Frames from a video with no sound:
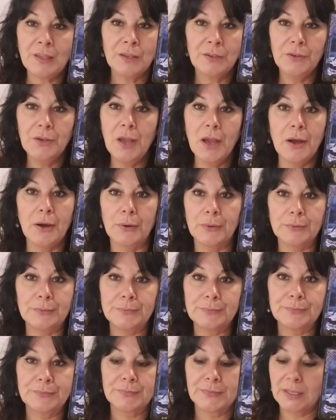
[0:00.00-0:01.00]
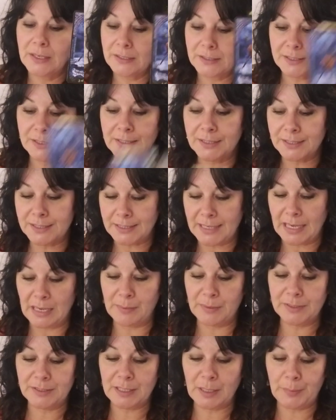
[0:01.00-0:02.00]
No. It's the same
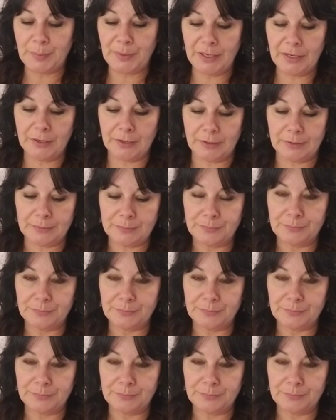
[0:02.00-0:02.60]
as up here.